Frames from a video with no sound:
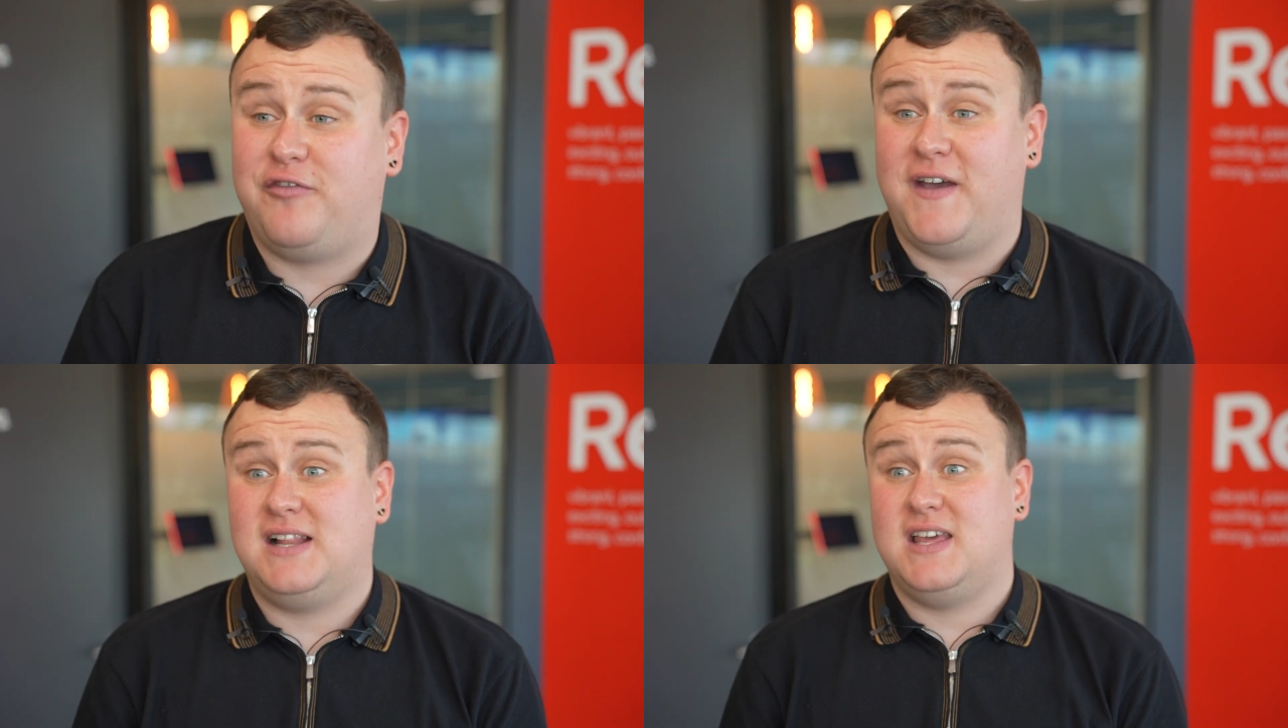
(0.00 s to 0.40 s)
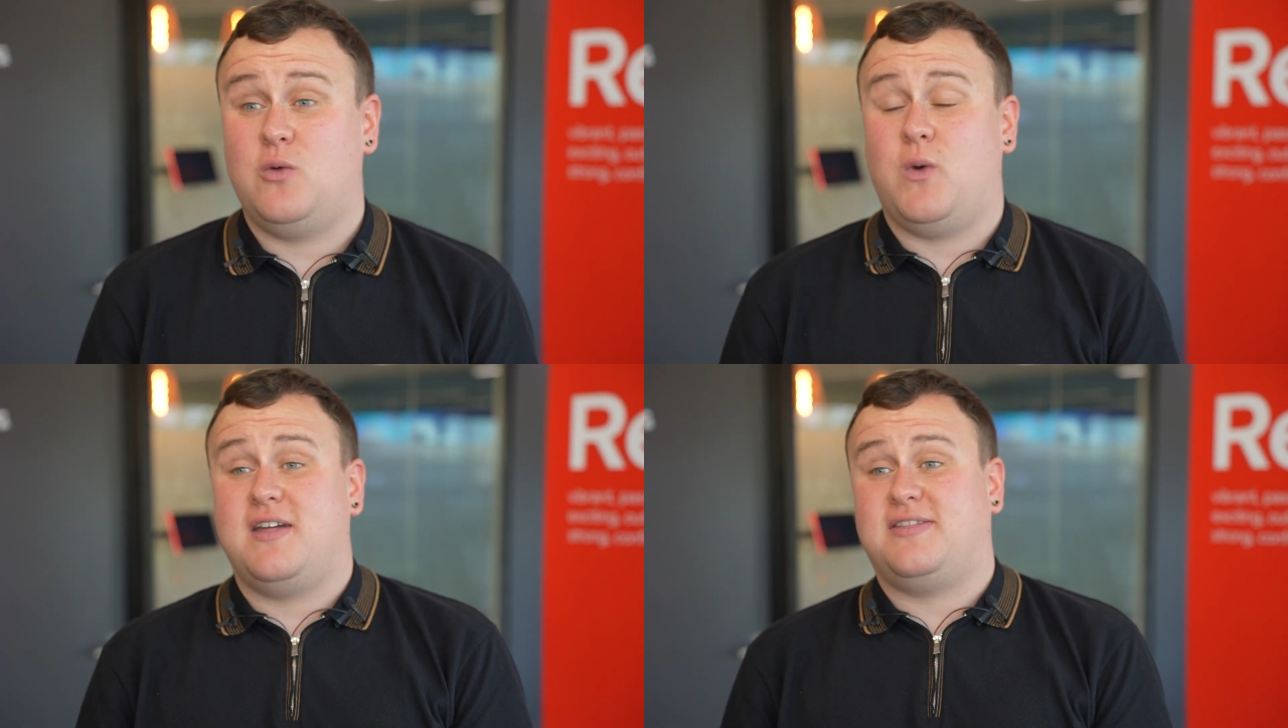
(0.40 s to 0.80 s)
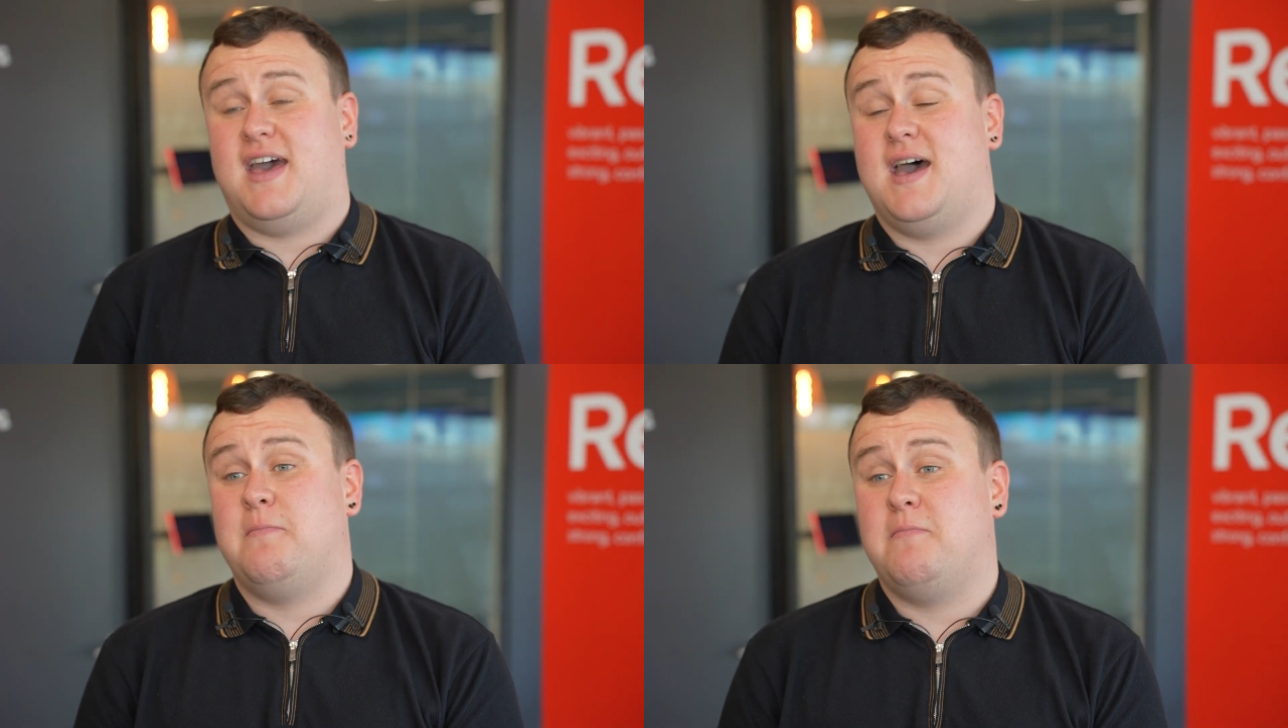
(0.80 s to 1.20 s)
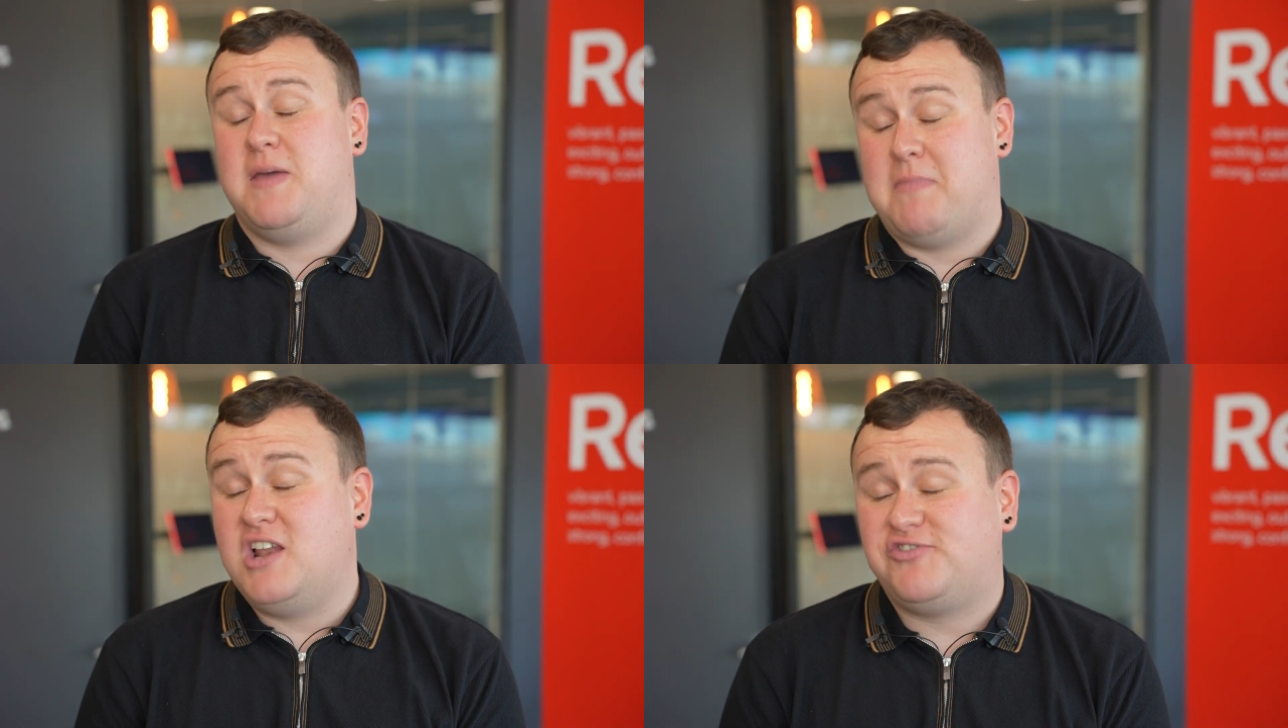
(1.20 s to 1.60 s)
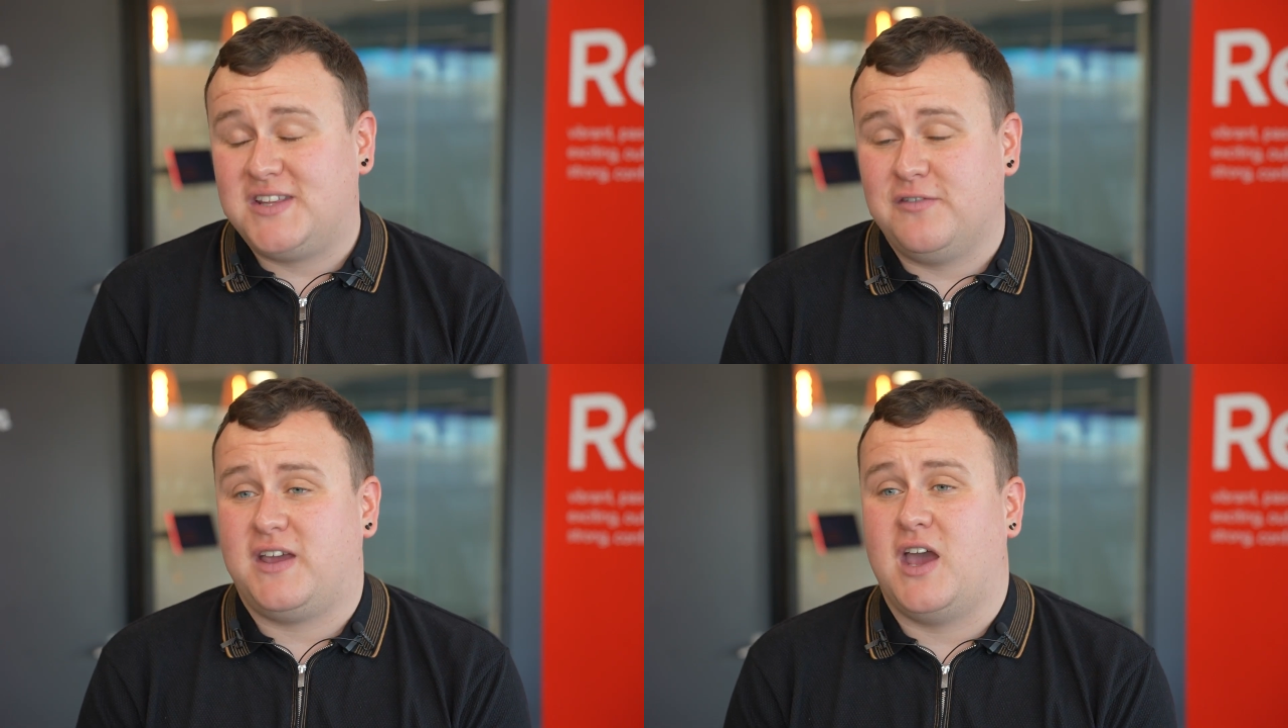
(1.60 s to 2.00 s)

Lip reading: Finally, with administrative